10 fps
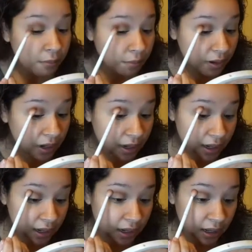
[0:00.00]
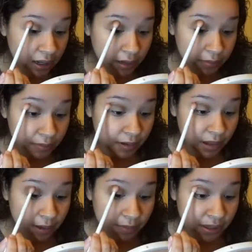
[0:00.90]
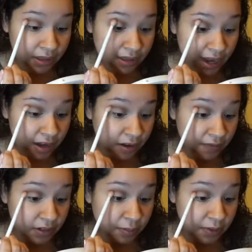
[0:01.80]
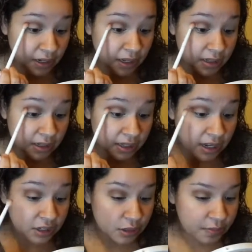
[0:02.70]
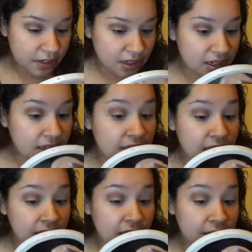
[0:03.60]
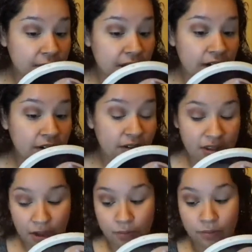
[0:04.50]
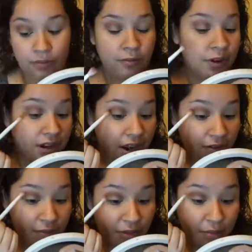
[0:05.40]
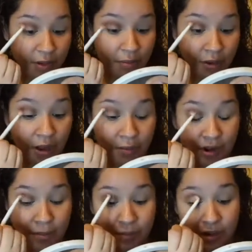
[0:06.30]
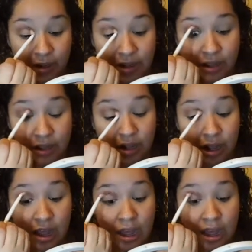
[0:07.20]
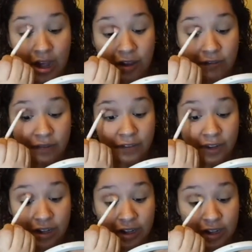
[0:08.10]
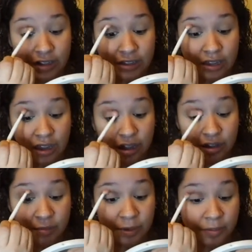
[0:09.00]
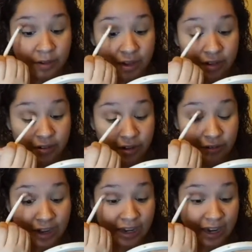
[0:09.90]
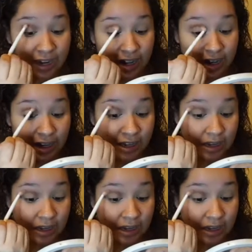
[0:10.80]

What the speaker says: but I'm not that nervous because of that. Just because I know that one day I was supposed to be a mom, and I'm gonna, if other people can do it, why can't I?